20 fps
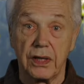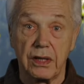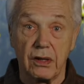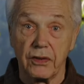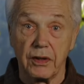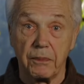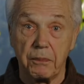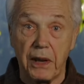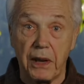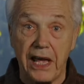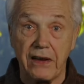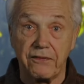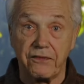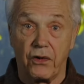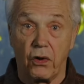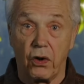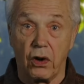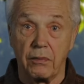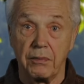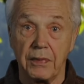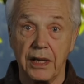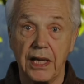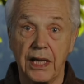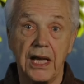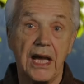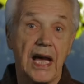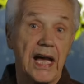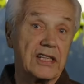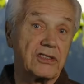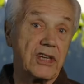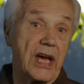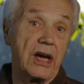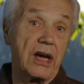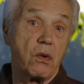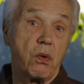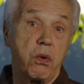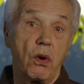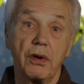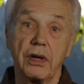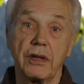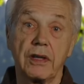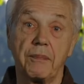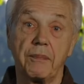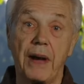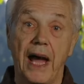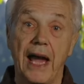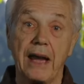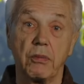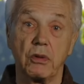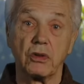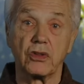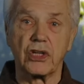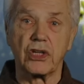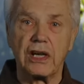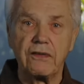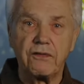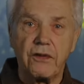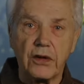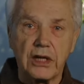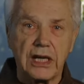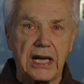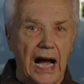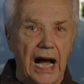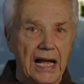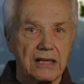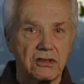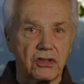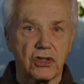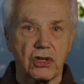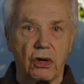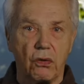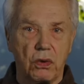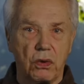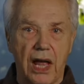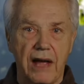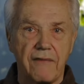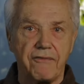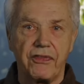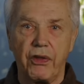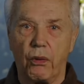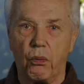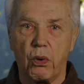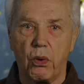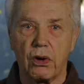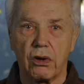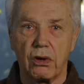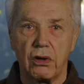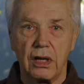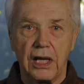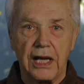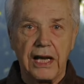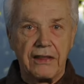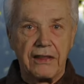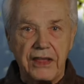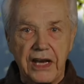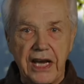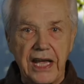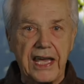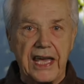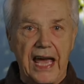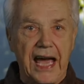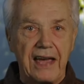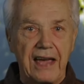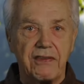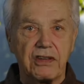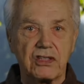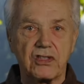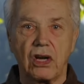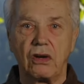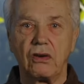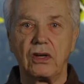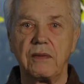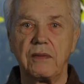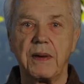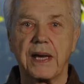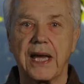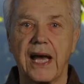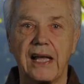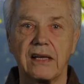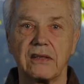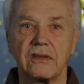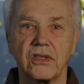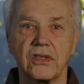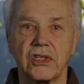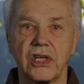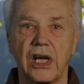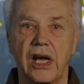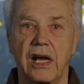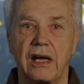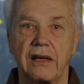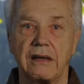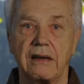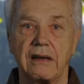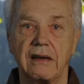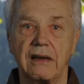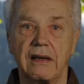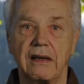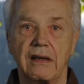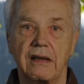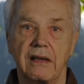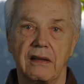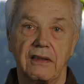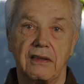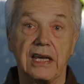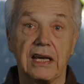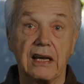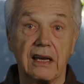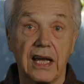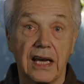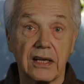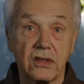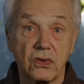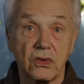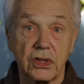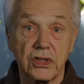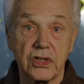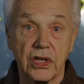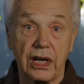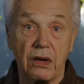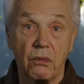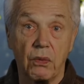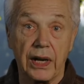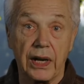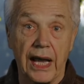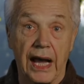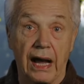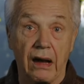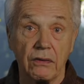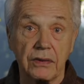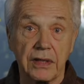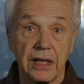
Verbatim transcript: on the platform. As I quoted the Bible saying, "For God so loved the world that He gave His only begotten Son," the electricity went out.